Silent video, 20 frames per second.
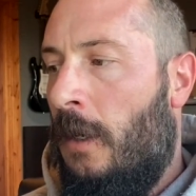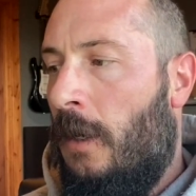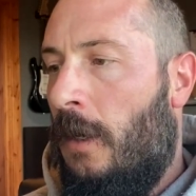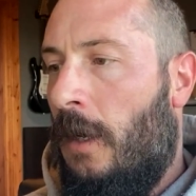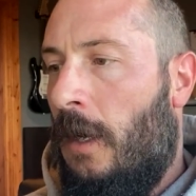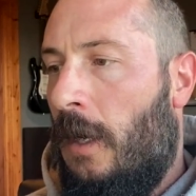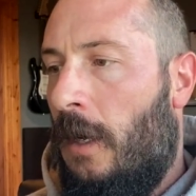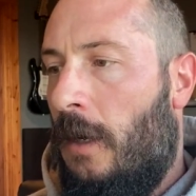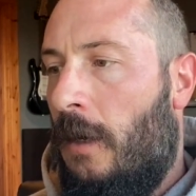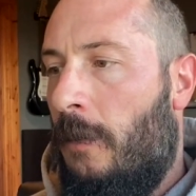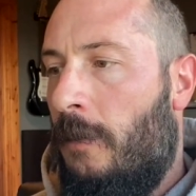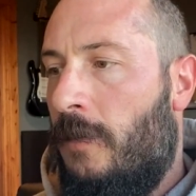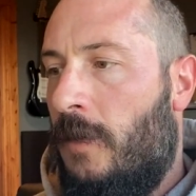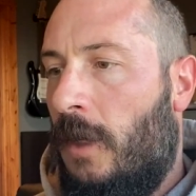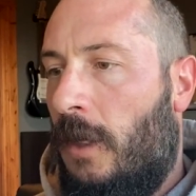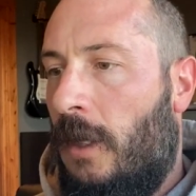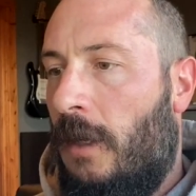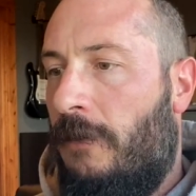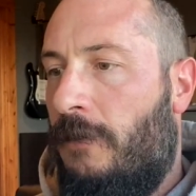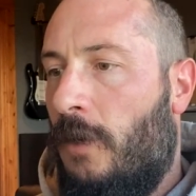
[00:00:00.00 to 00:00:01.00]

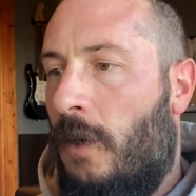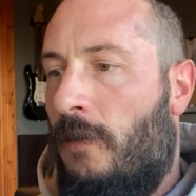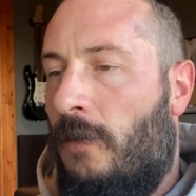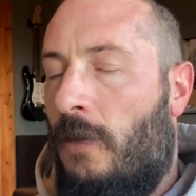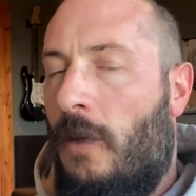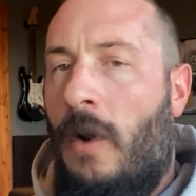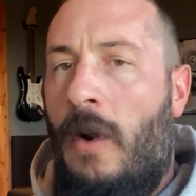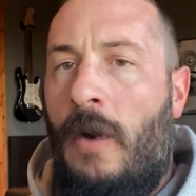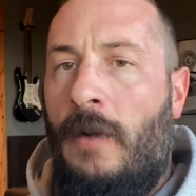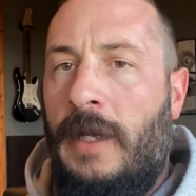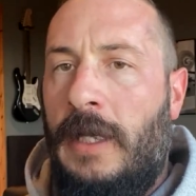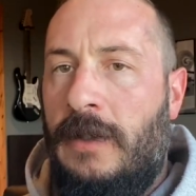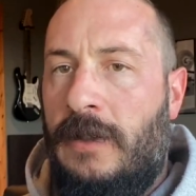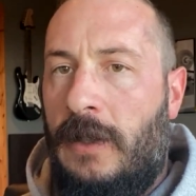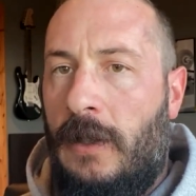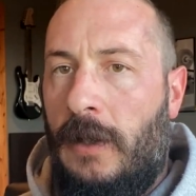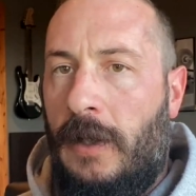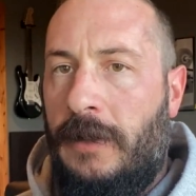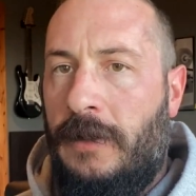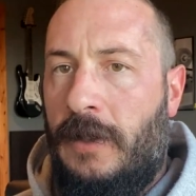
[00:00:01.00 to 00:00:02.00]
the lift overall needs
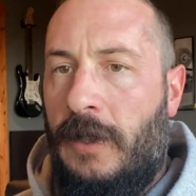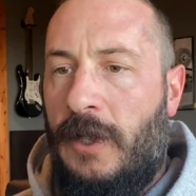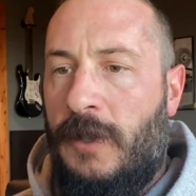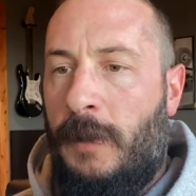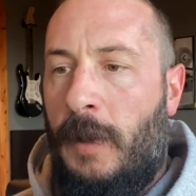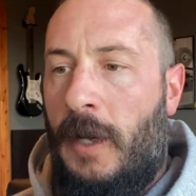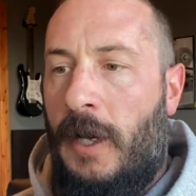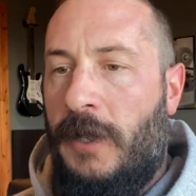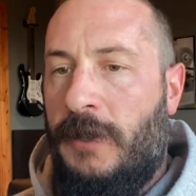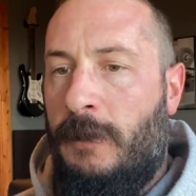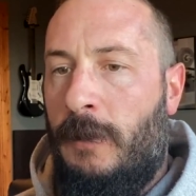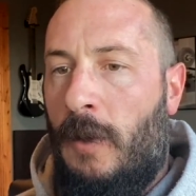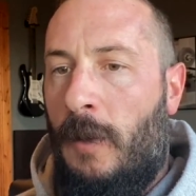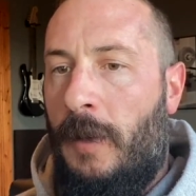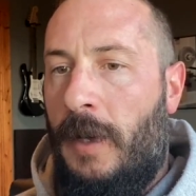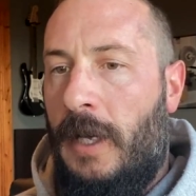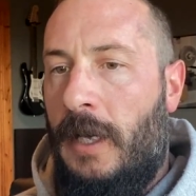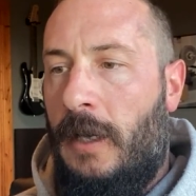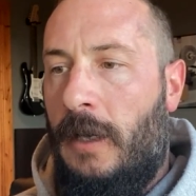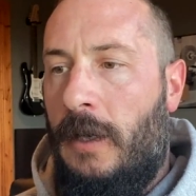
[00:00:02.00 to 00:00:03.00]
to look as good as possible,
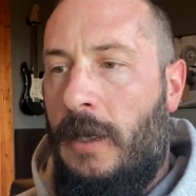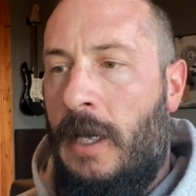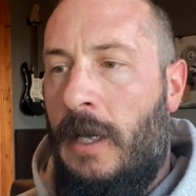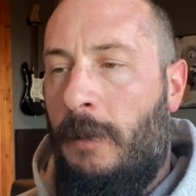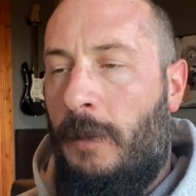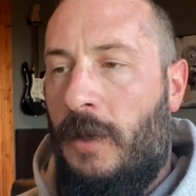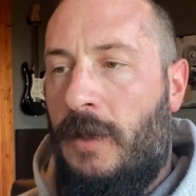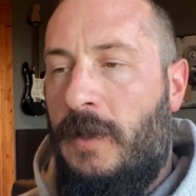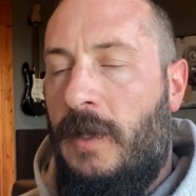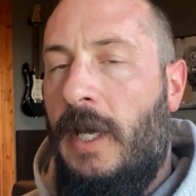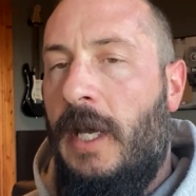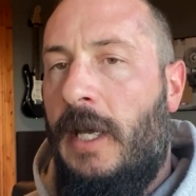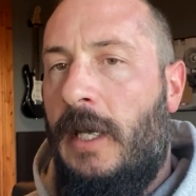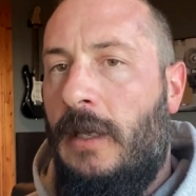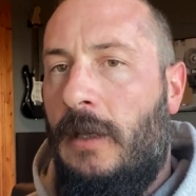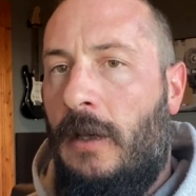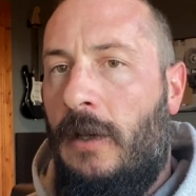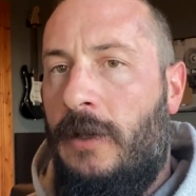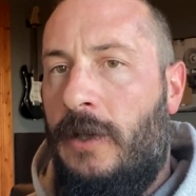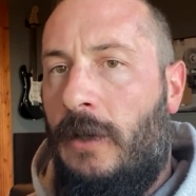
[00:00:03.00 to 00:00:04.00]
but in
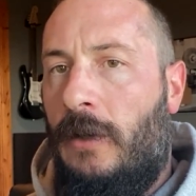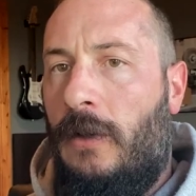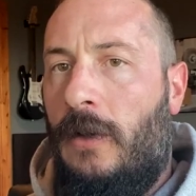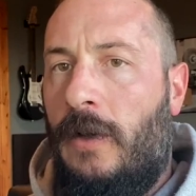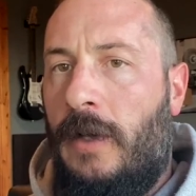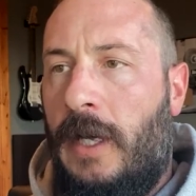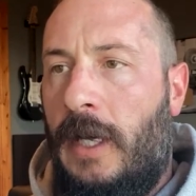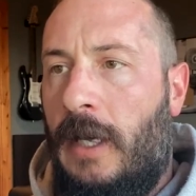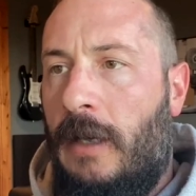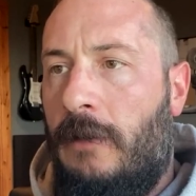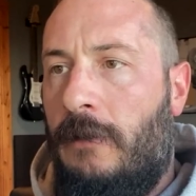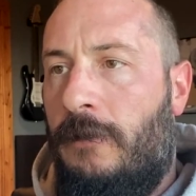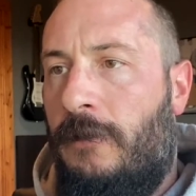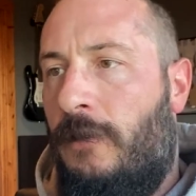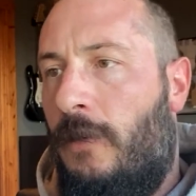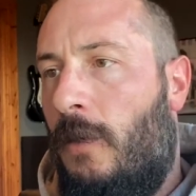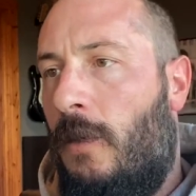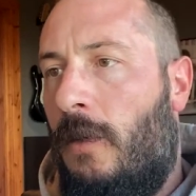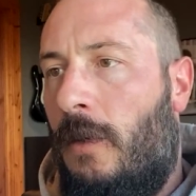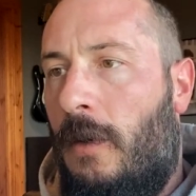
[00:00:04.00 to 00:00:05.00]
particular, you're looking
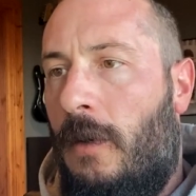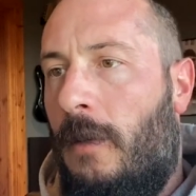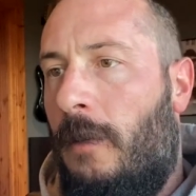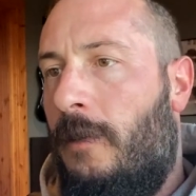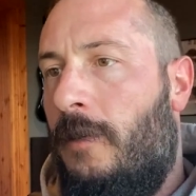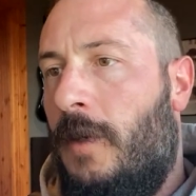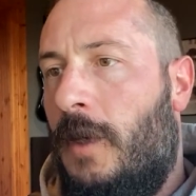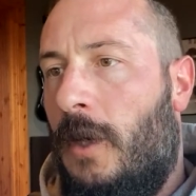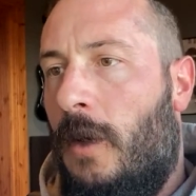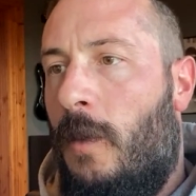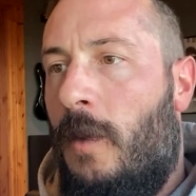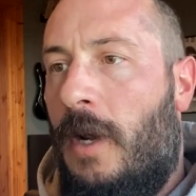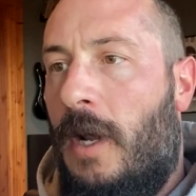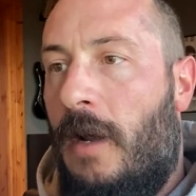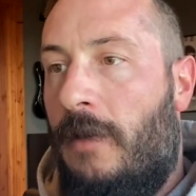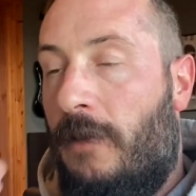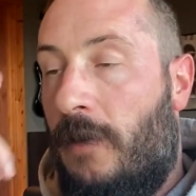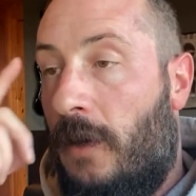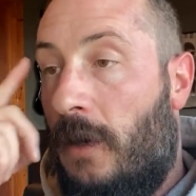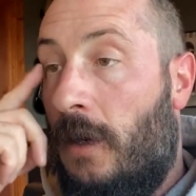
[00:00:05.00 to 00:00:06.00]
for,
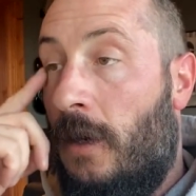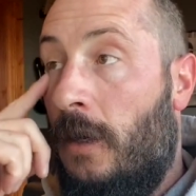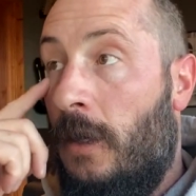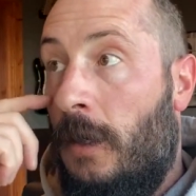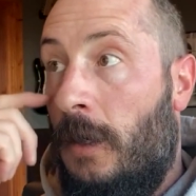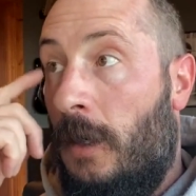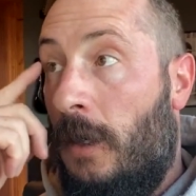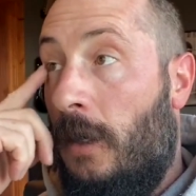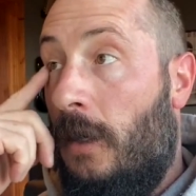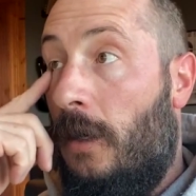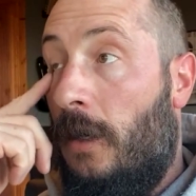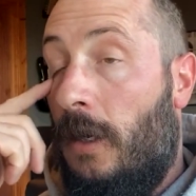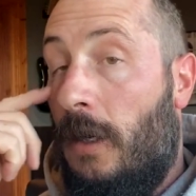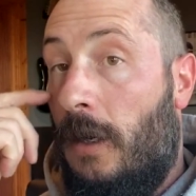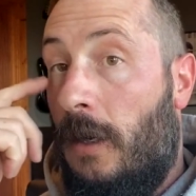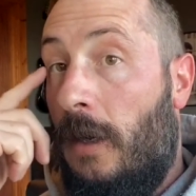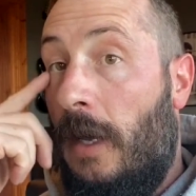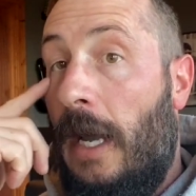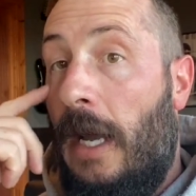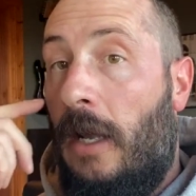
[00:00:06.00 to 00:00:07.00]
whatever
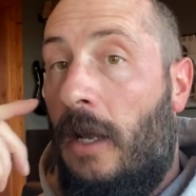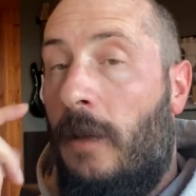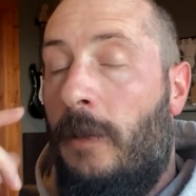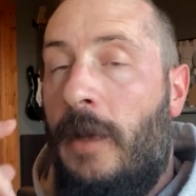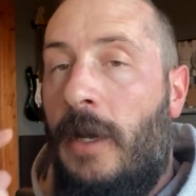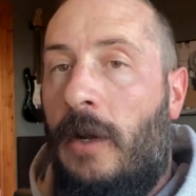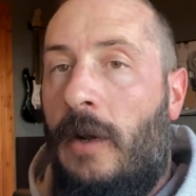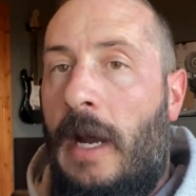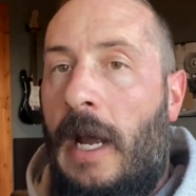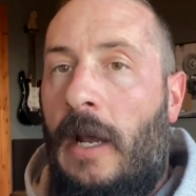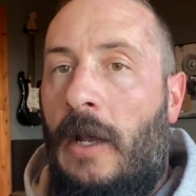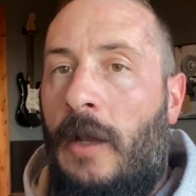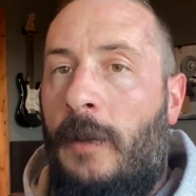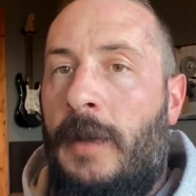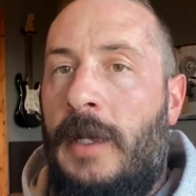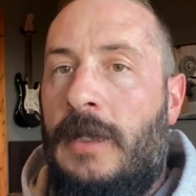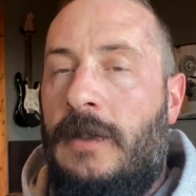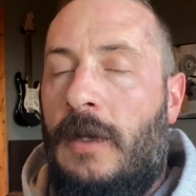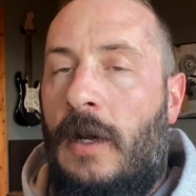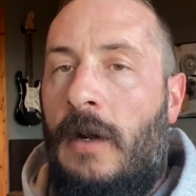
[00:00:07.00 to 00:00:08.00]
element or
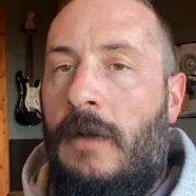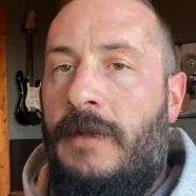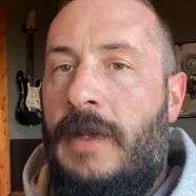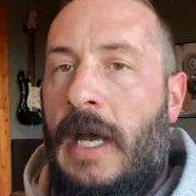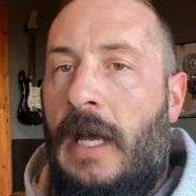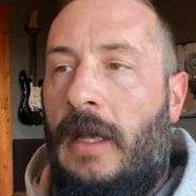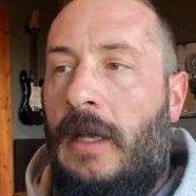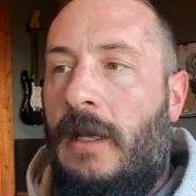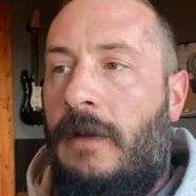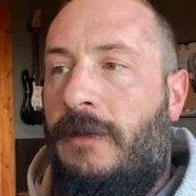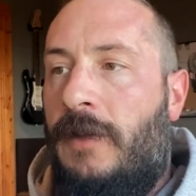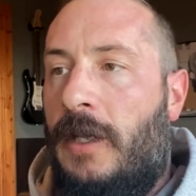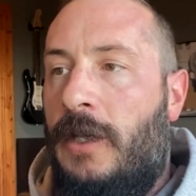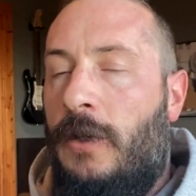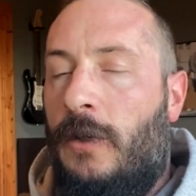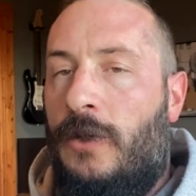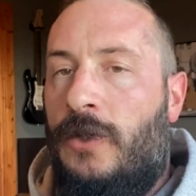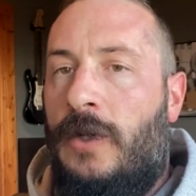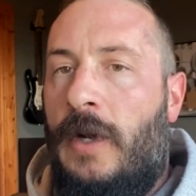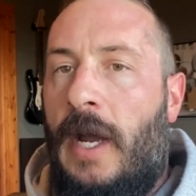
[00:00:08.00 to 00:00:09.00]
elements of that lift that
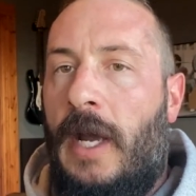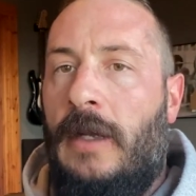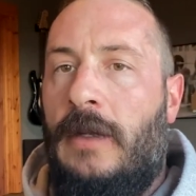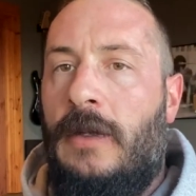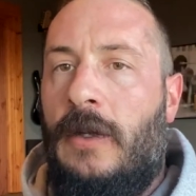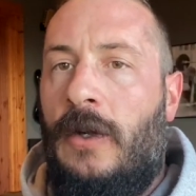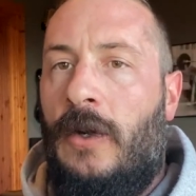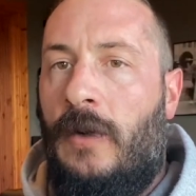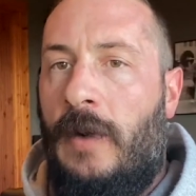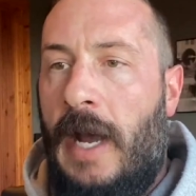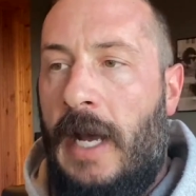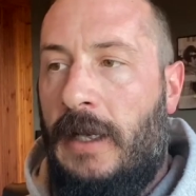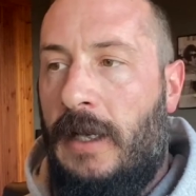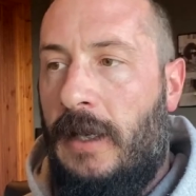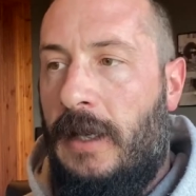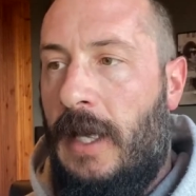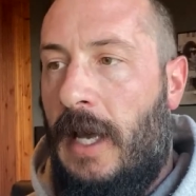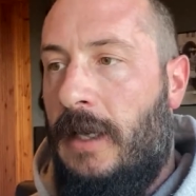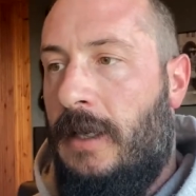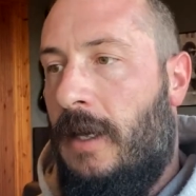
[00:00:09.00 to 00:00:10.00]
you're trying to correct
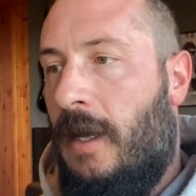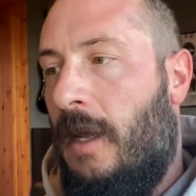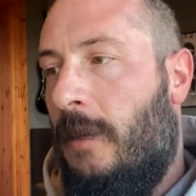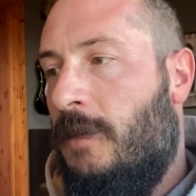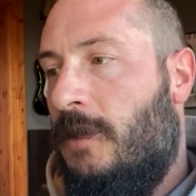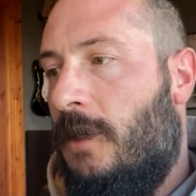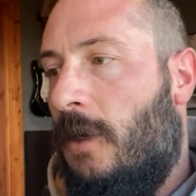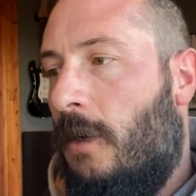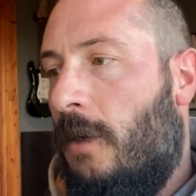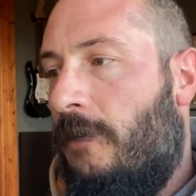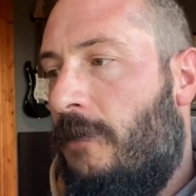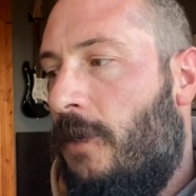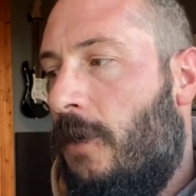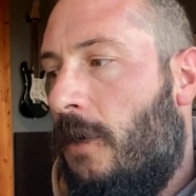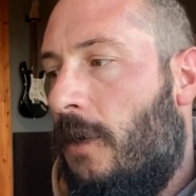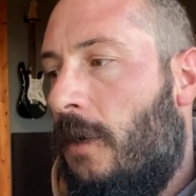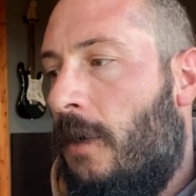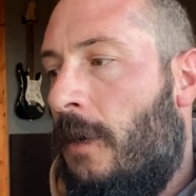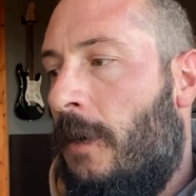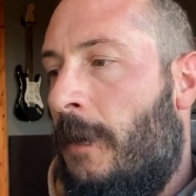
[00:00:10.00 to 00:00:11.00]
at that time. So if
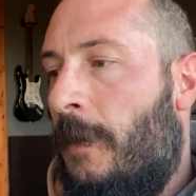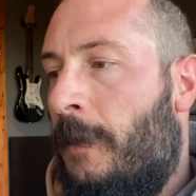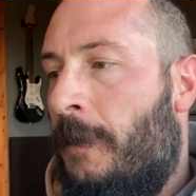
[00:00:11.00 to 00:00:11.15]
you're,